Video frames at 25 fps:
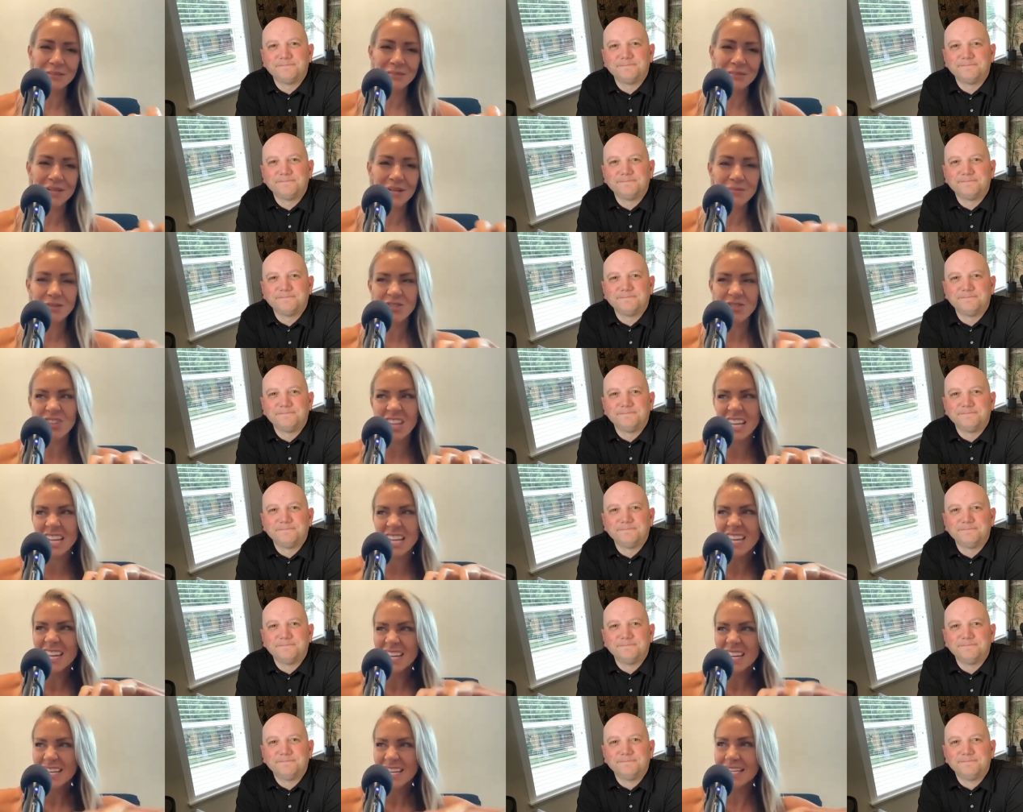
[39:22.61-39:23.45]
Speaker 1: Sometimes you're
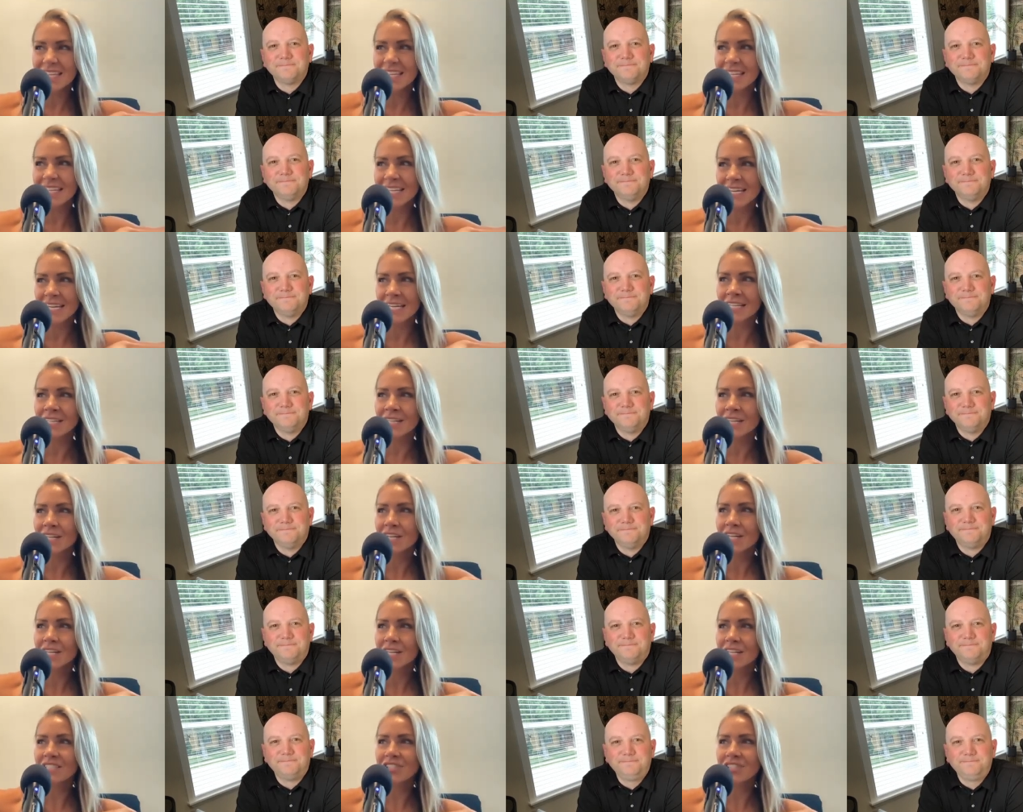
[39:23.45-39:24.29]
like clinging,
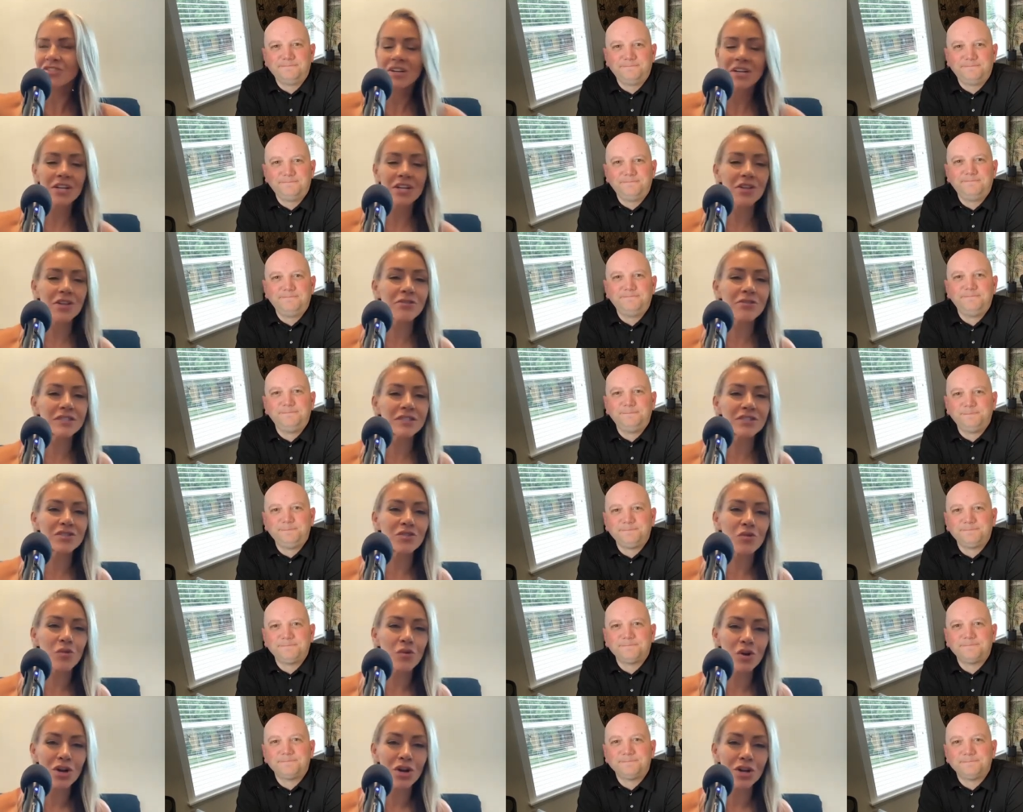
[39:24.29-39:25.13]
it's trying to close a
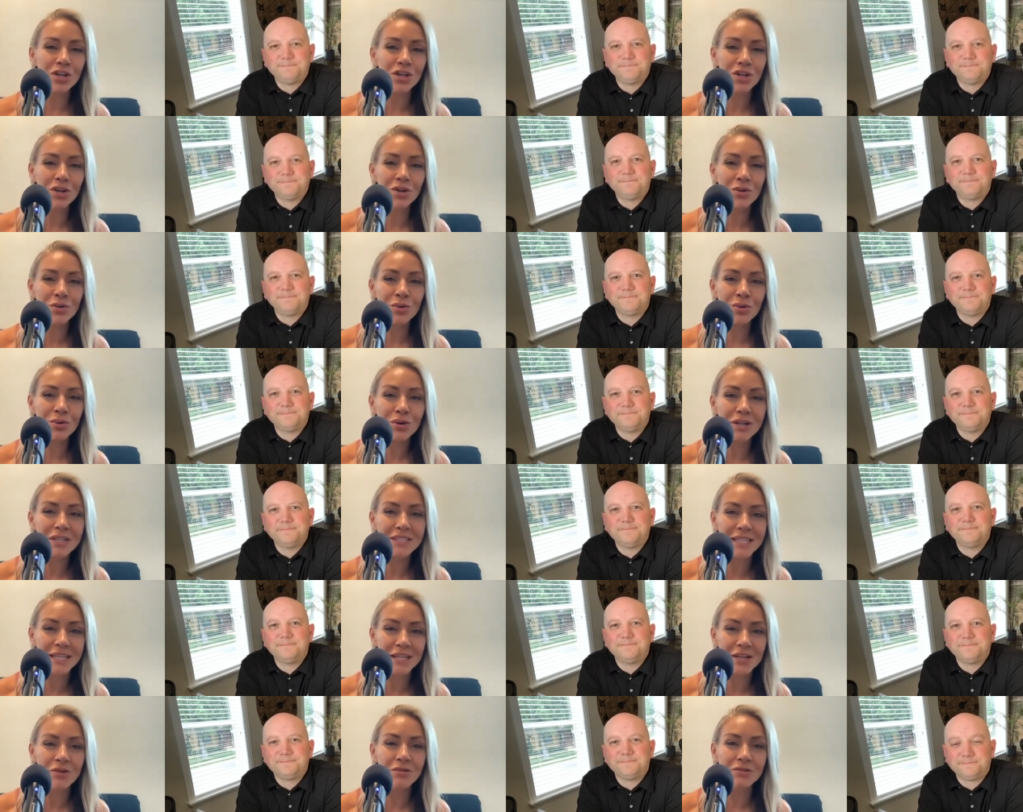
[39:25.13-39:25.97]
door on you
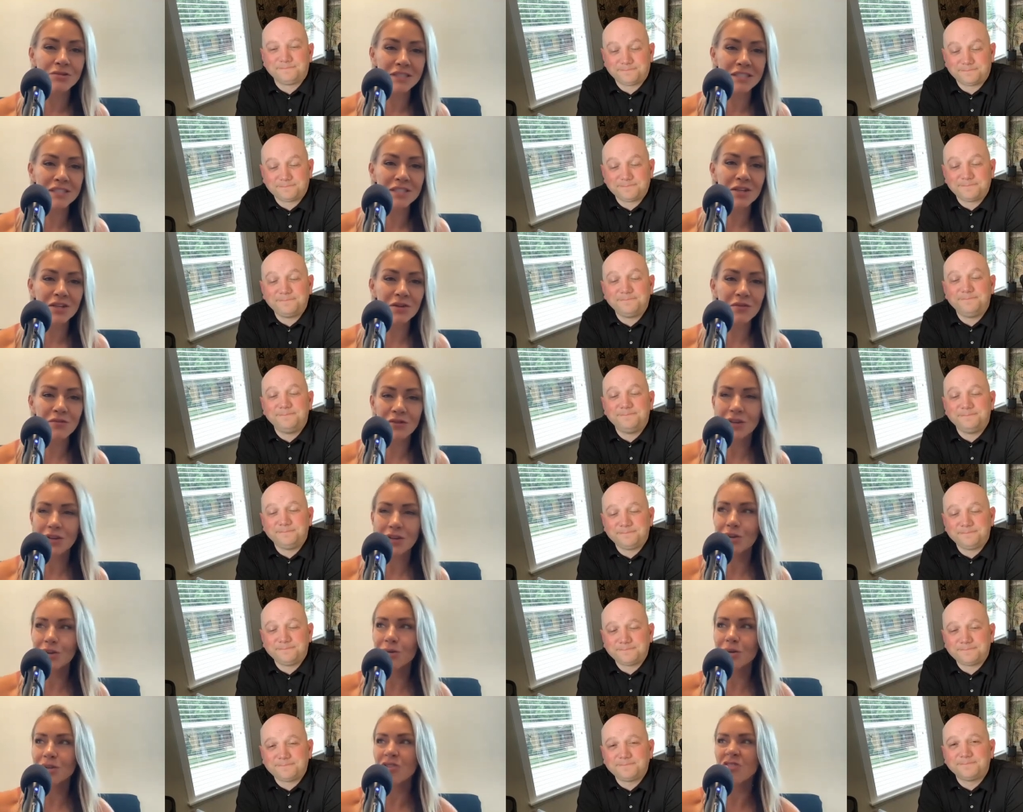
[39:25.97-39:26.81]
because it knows it's good for
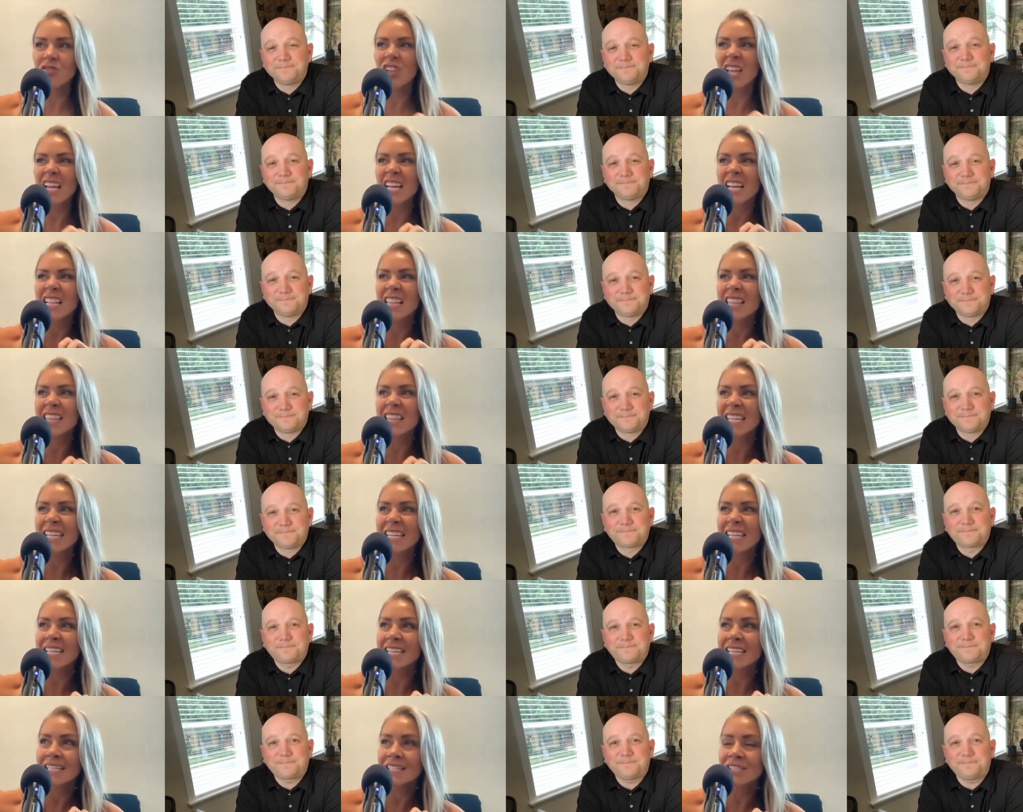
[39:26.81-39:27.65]
you. And you're like
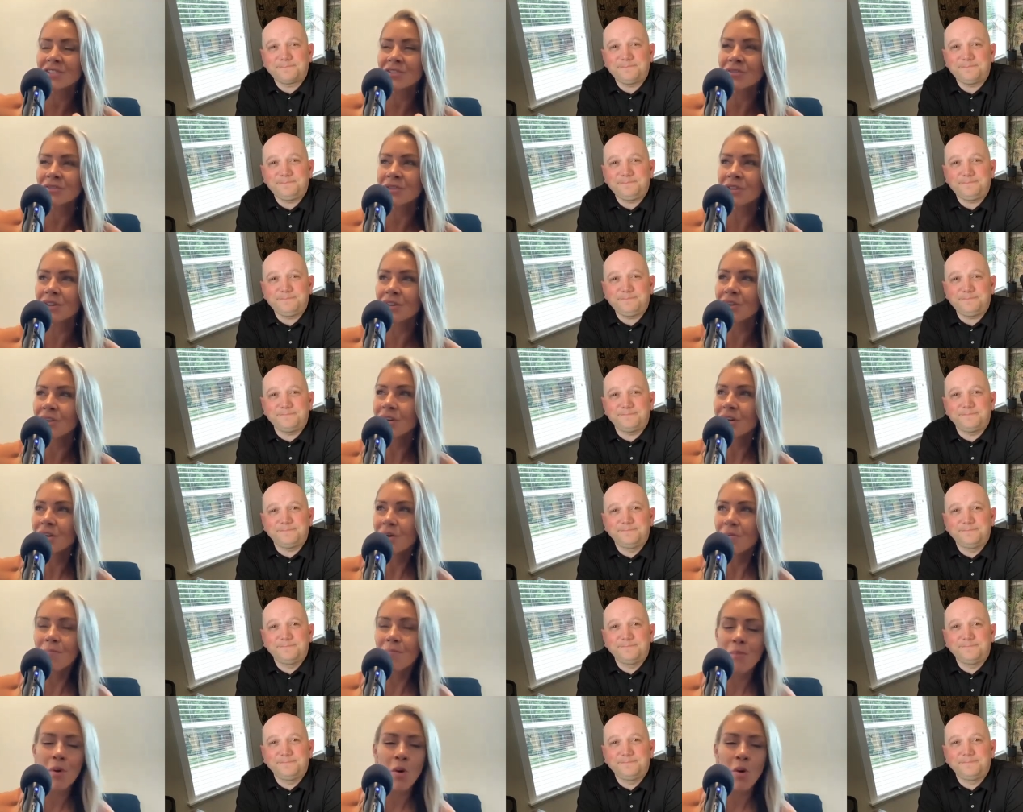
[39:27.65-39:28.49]
clinging to the
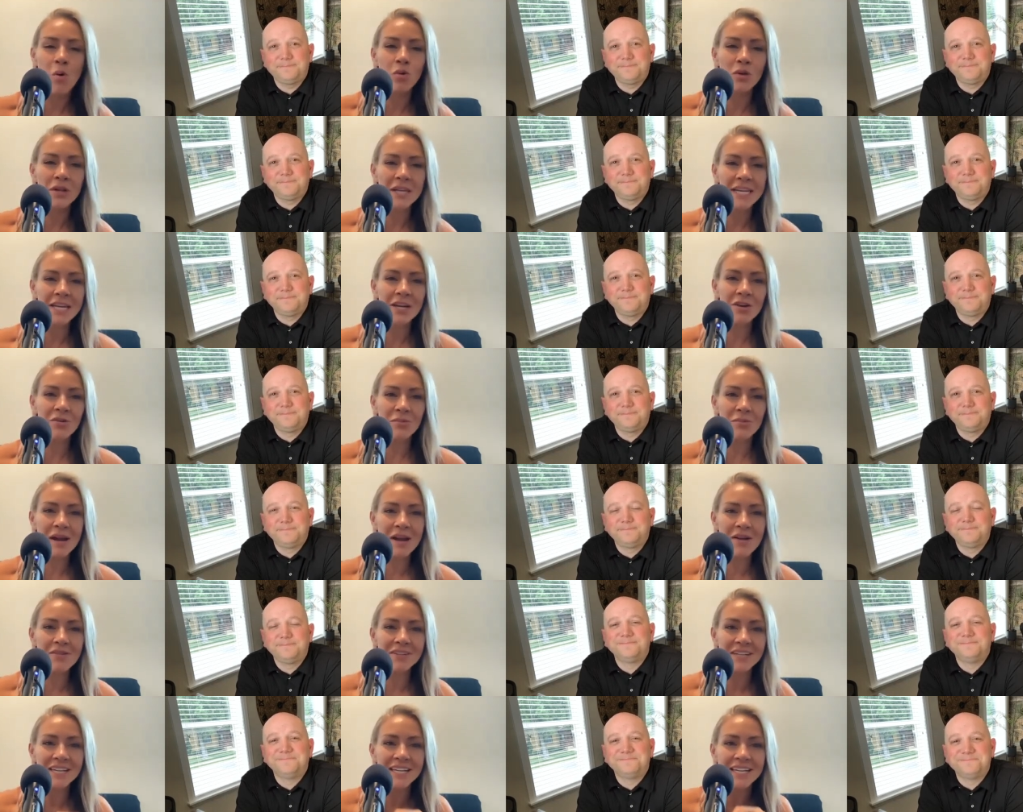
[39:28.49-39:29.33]
molding
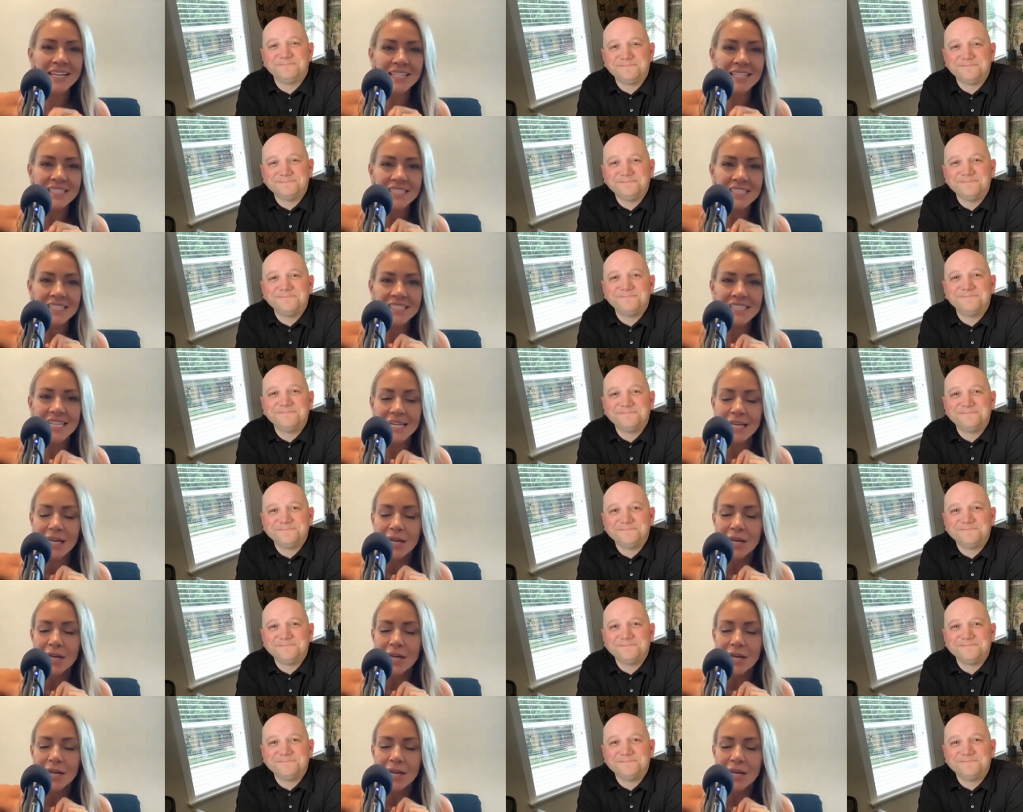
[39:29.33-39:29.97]
around it. And it's just like